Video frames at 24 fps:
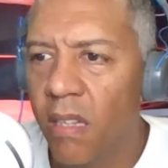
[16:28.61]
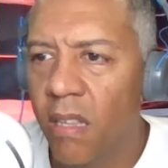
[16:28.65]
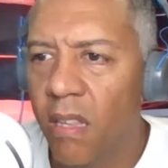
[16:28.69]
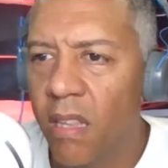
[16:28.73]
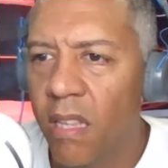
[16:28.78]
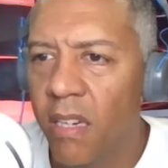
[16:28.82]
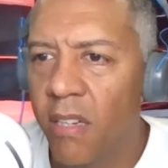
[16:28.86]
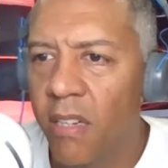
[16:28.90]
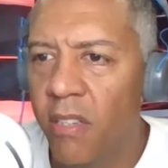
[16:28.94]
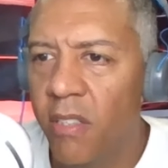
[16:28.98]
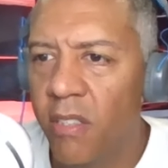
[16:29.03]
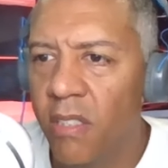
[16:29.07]

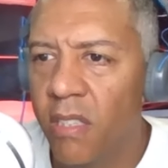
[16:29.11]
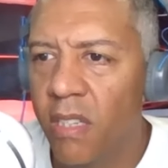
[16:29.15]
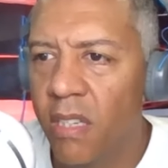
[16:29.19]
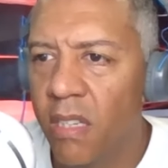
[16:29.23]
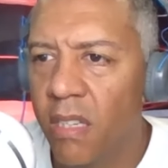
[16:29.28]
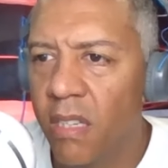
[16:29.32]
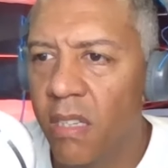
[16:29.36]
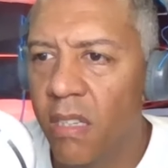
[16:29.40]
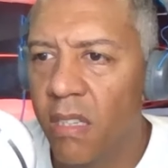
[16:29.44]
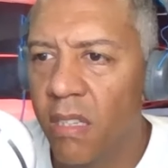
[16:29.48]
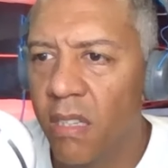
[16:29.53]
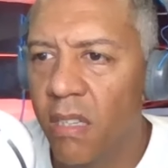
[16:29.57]
there's
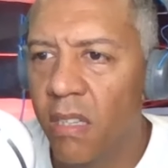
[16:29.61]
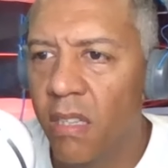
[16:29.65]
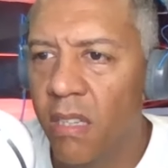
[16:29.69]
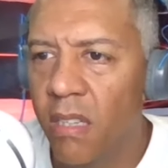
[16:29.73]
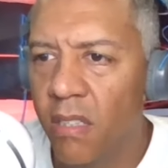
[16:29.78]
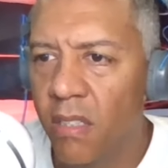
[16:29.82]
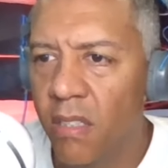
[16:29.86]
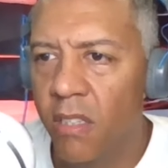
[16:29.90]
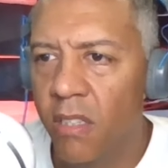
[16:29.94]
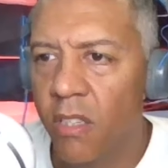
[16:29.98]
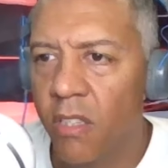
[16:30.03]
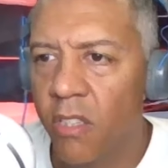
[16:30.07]

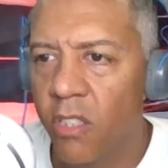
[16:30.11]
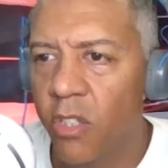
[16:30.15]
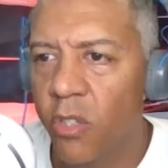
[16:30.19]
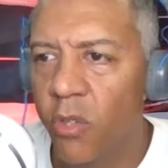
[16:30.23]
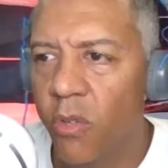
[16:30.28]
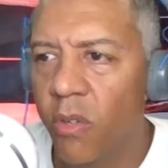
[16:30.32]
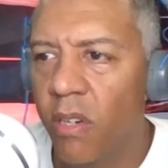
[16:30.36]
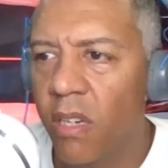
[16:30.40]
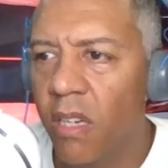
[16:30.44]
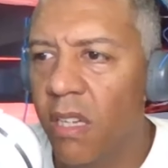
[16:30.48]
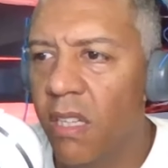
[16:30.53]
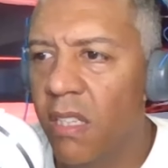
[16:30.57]
a
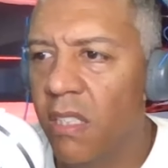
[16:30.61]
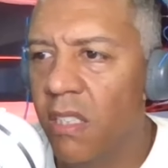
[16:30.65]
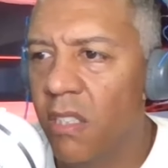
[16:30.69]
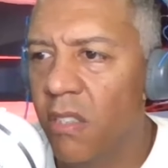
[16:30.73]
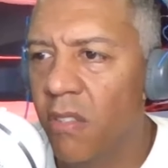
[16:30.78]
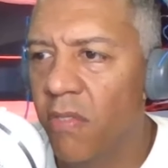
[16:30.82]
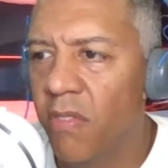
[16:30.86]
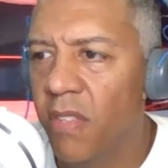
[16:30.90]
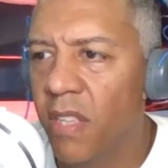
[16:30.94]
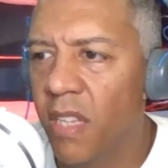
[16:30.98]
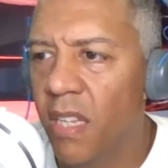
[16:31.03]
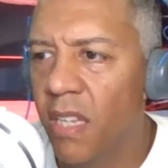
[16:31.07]
short list of
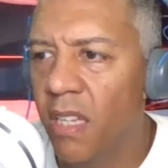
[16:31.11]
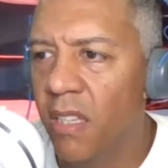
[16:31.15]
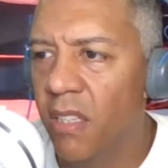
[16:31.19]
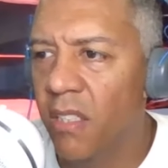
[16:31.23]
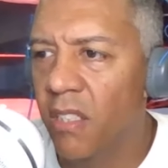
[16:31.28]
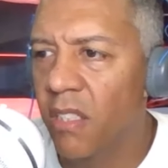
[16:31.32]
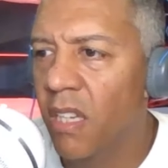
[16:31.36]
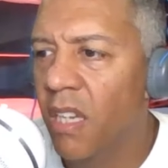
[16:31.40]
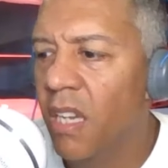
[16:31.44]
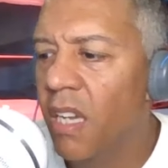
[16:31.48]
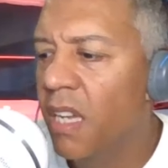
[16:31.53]
things